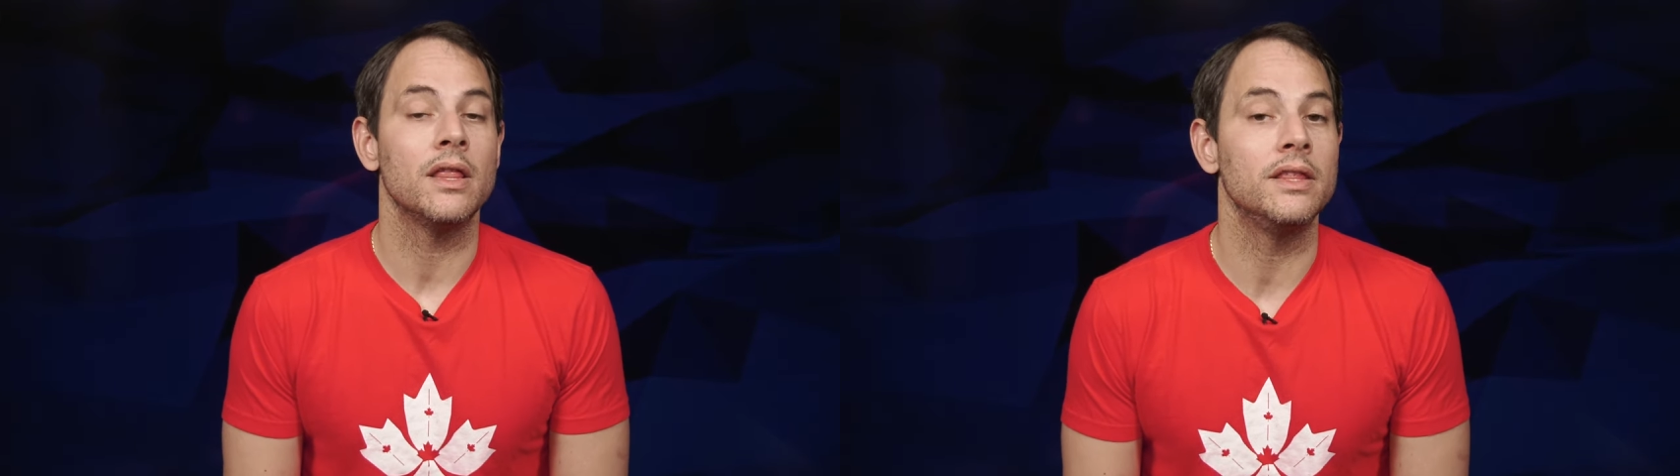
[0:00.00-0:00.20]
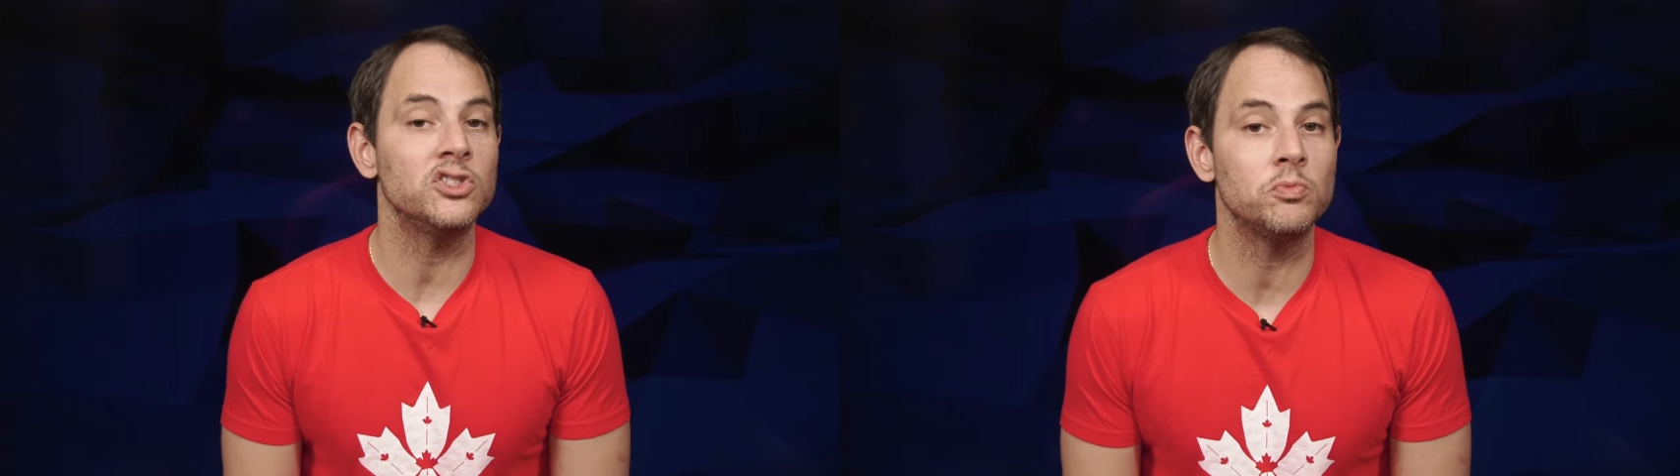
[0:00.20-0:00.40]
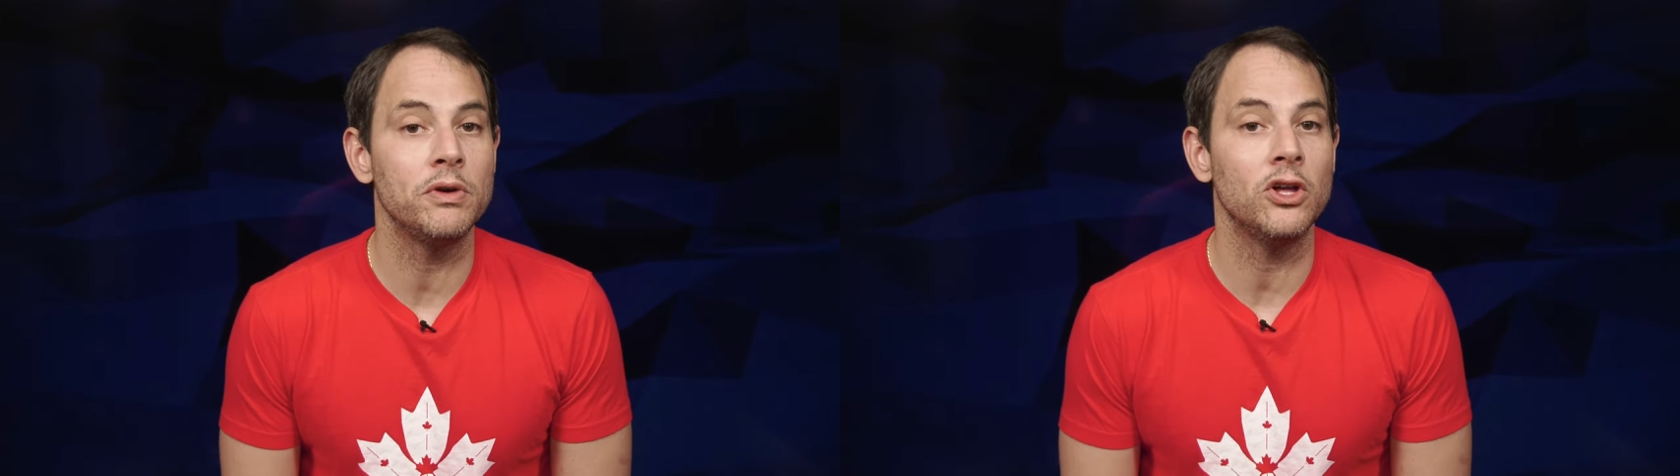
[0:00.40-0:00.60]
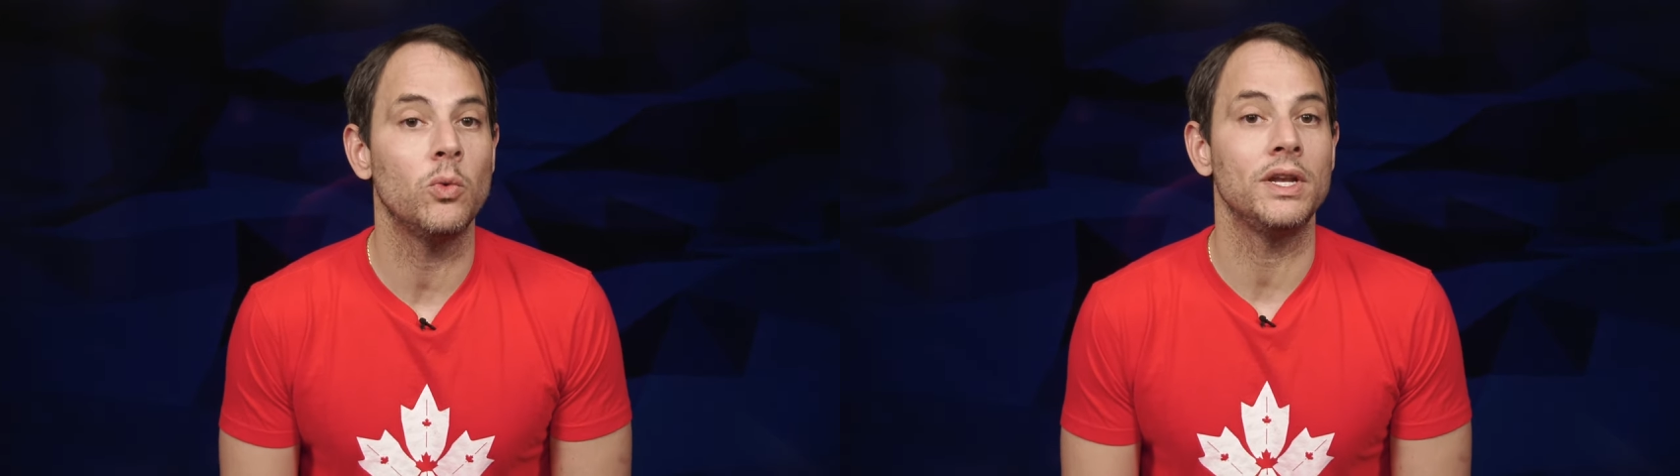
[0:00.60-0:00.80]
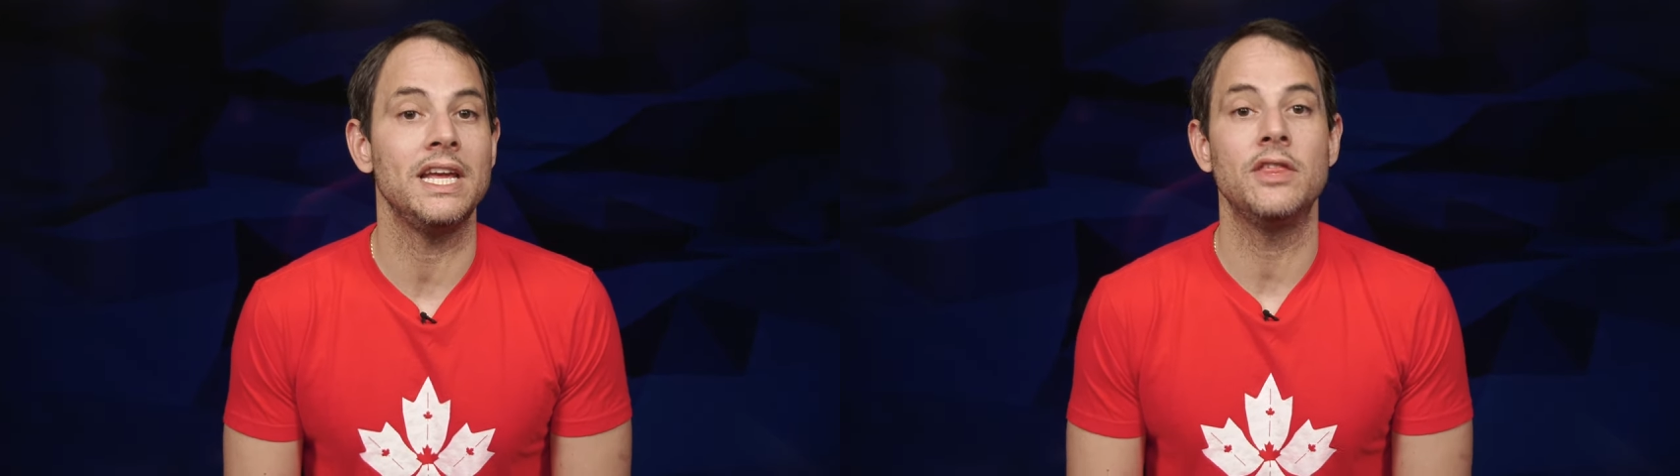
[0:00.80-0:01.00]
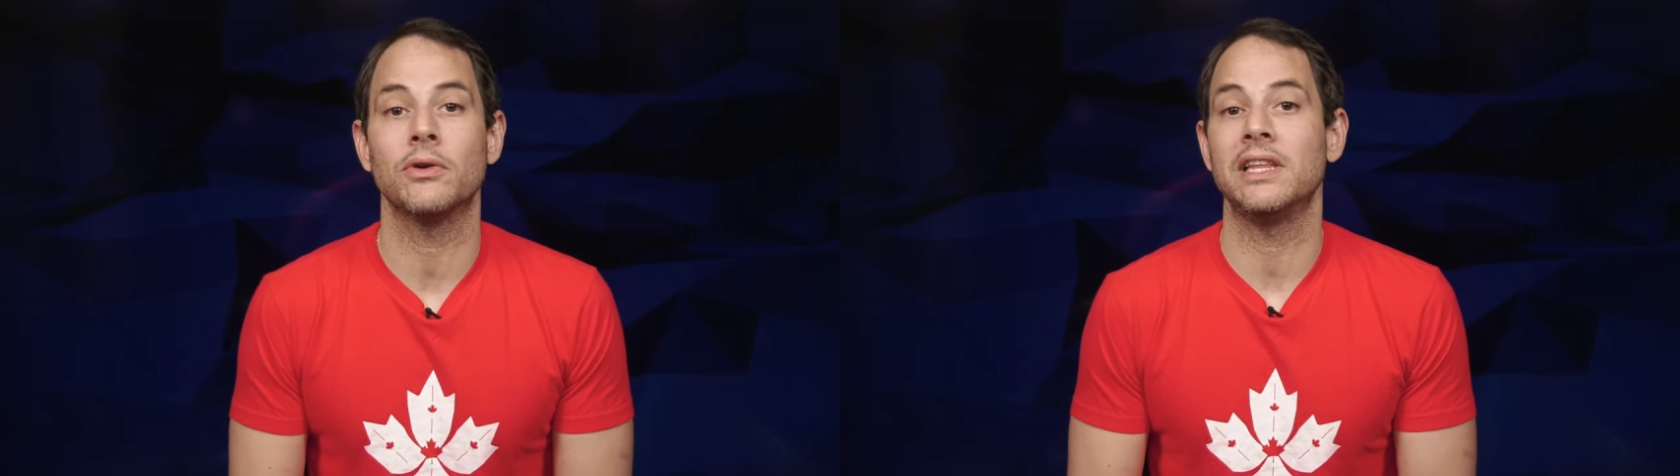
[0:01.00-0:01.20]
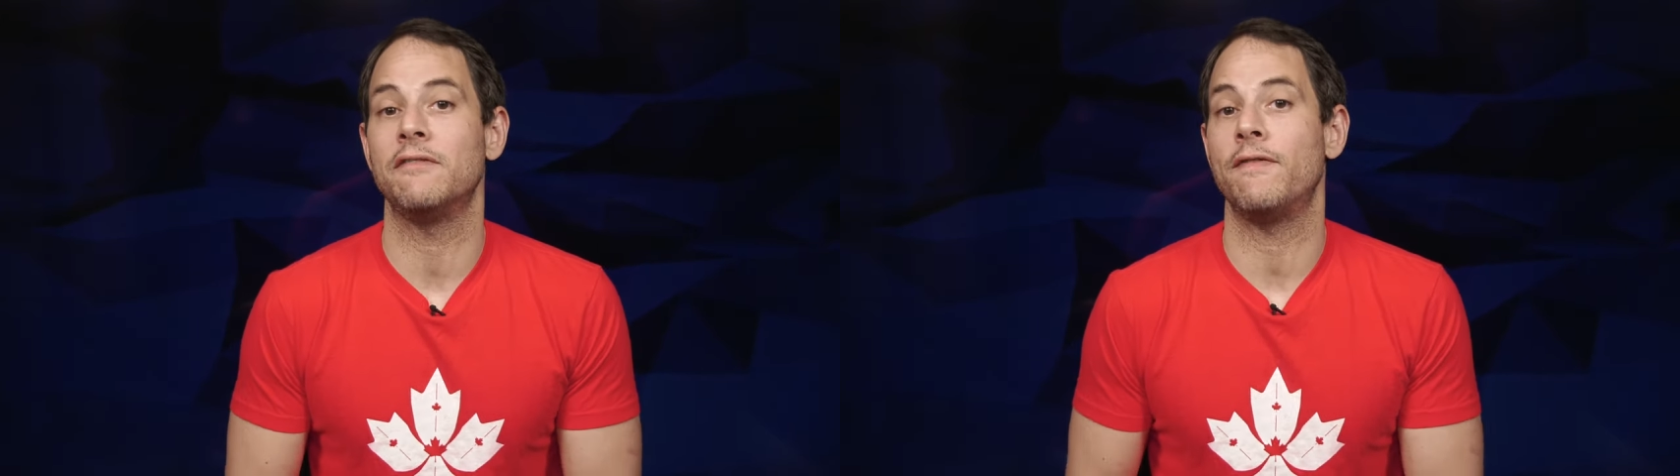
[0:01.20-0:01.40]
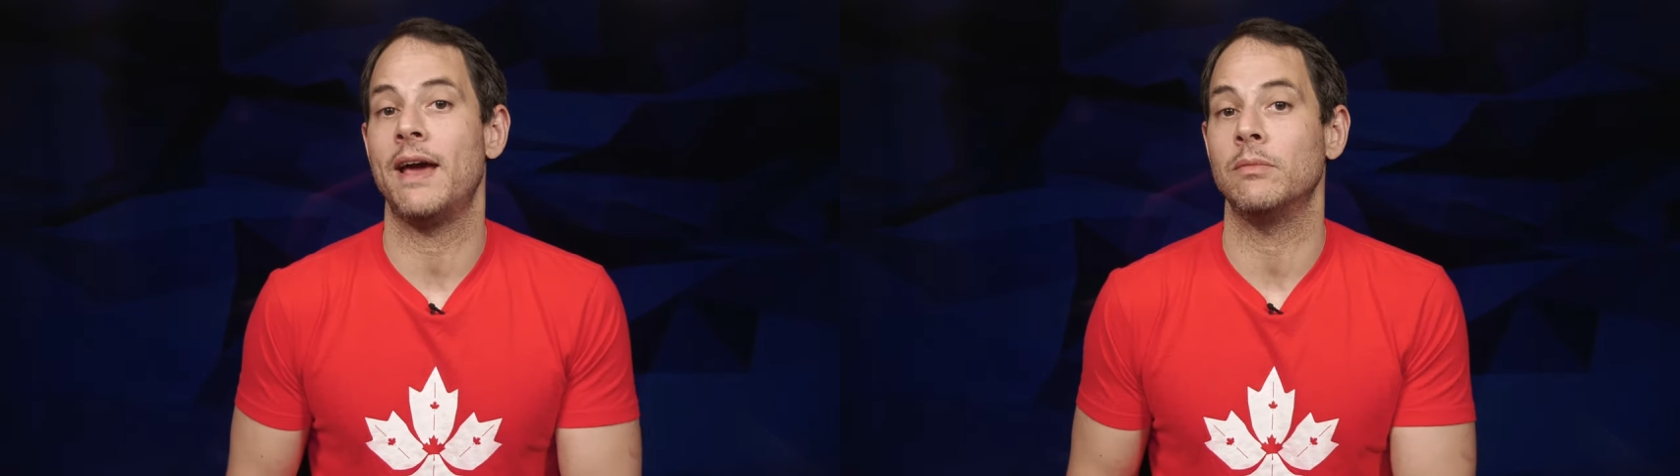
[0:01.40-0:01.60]
this bill would either
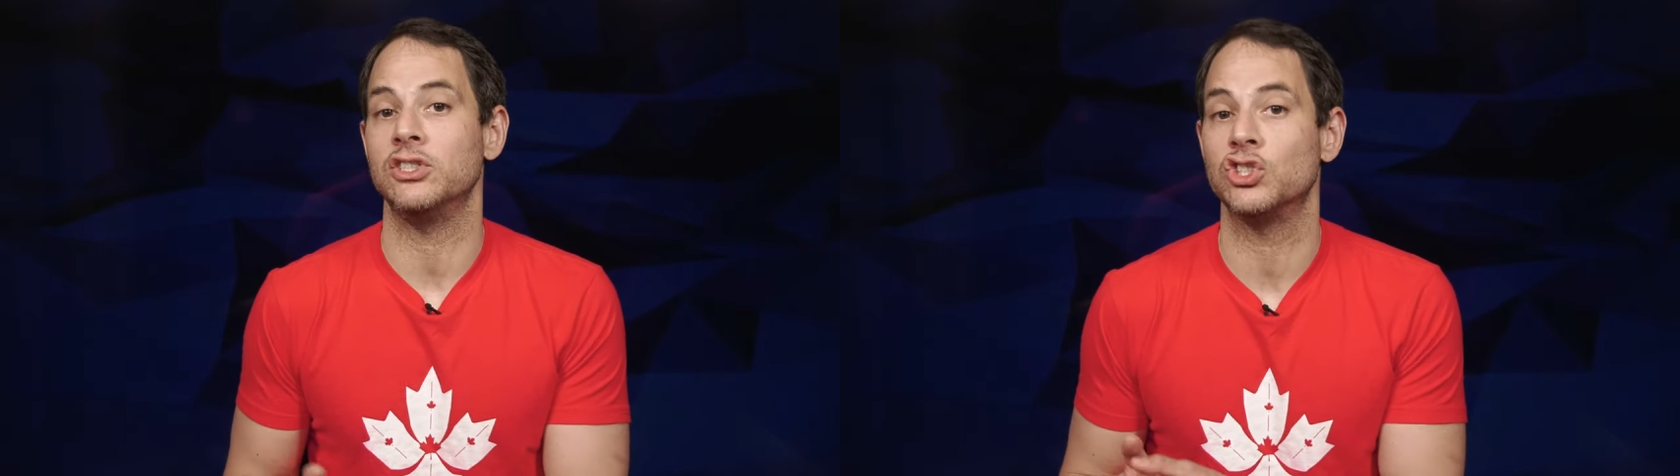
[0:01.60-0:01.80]
leave families